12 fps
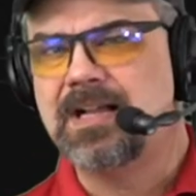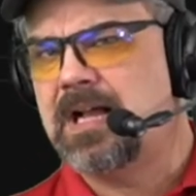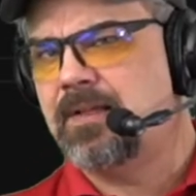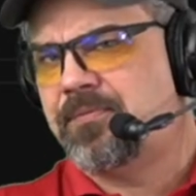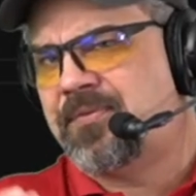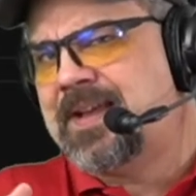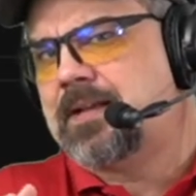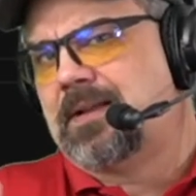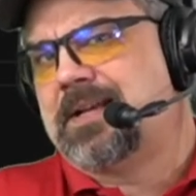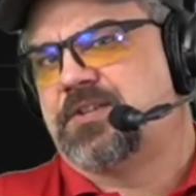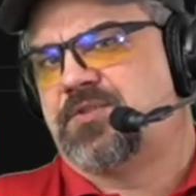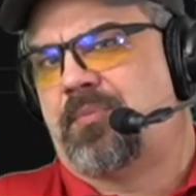Uh, think
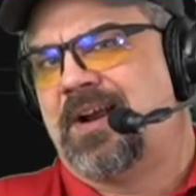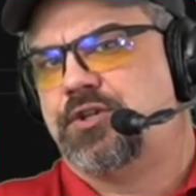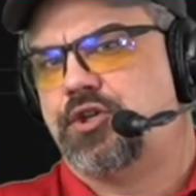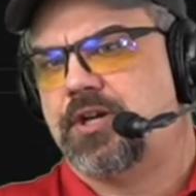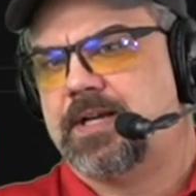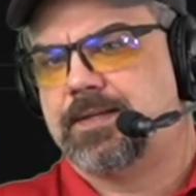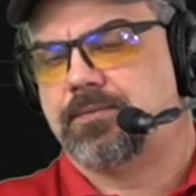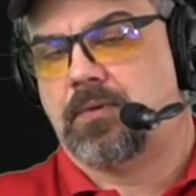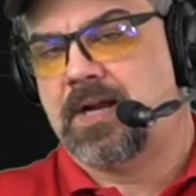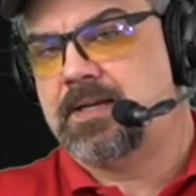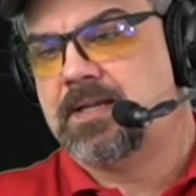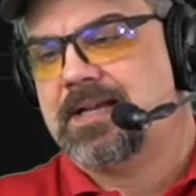like a spreadsheet,
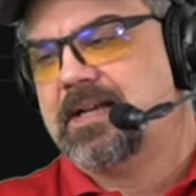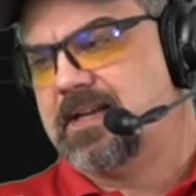right?